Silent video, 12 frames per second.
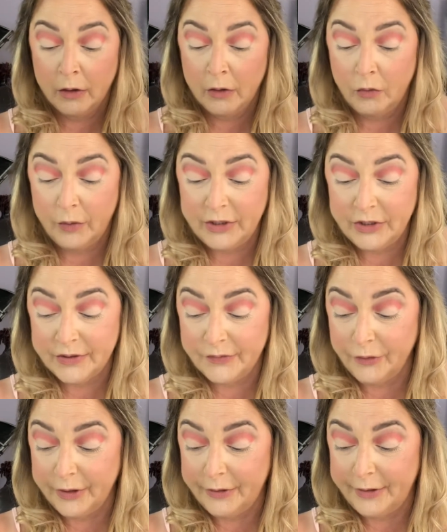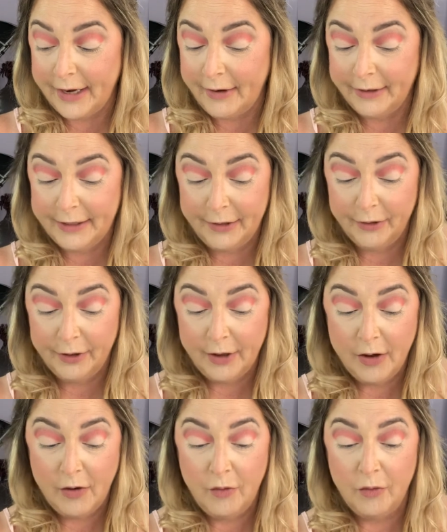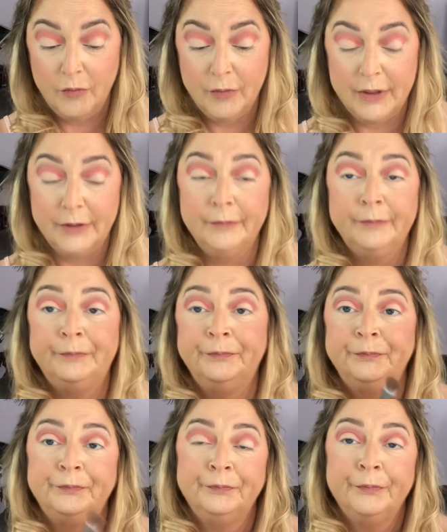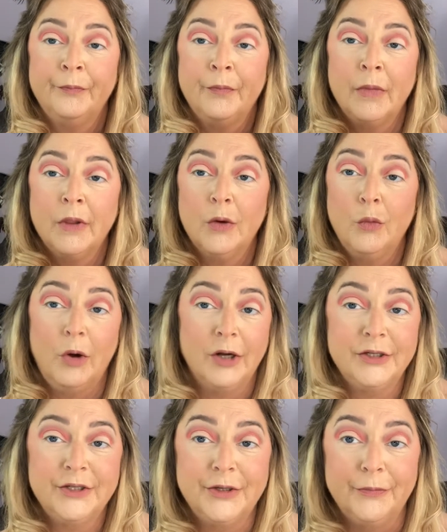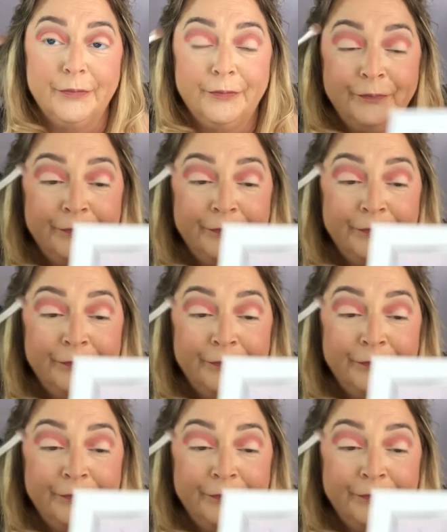We just grilled out here at home and watched some